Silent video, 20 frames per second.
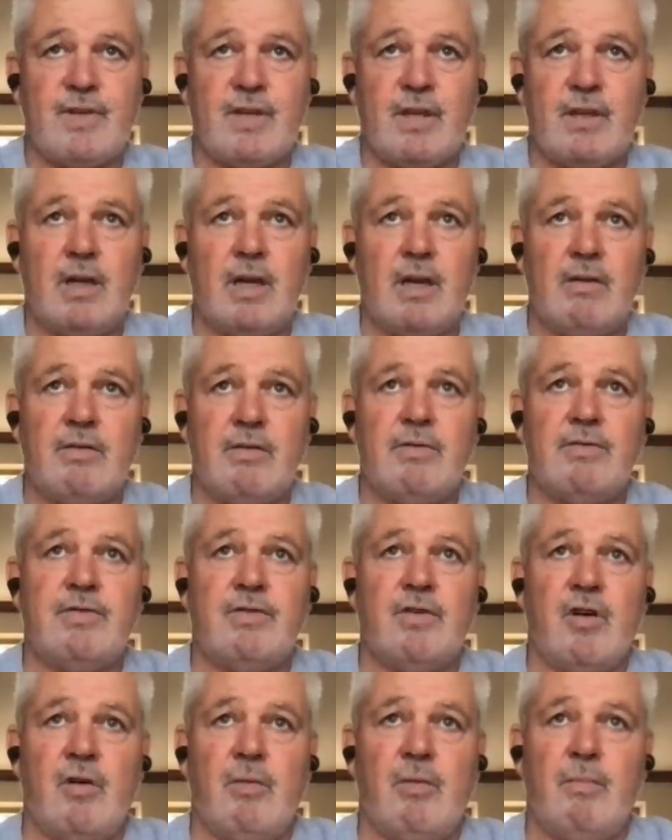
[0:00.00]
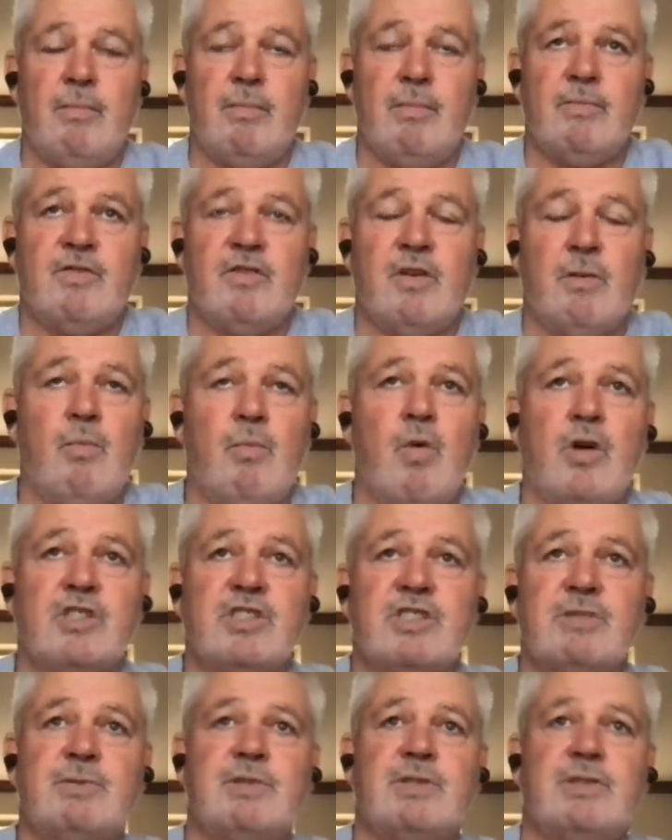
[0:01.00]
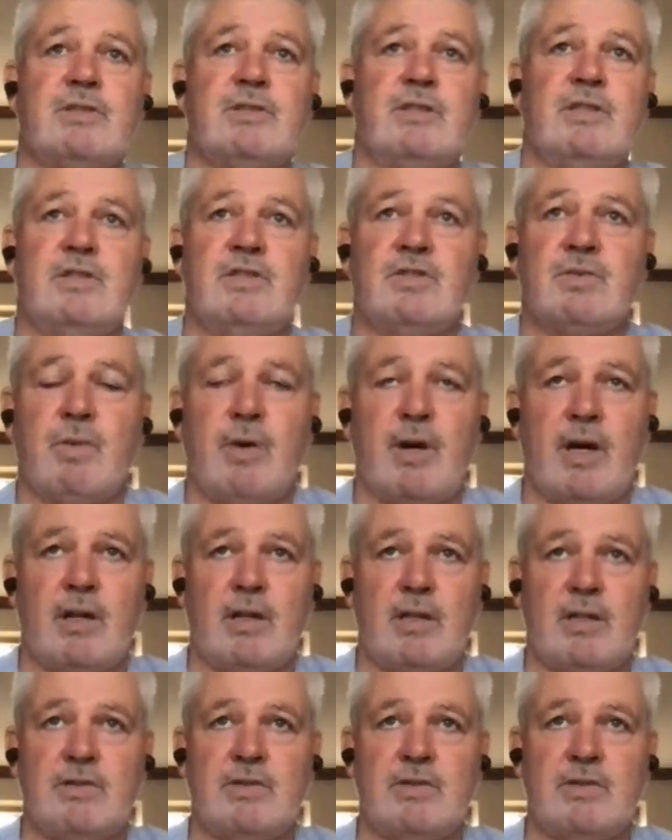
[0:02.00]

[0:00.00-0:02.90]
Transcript: uh, from from Wasps as well.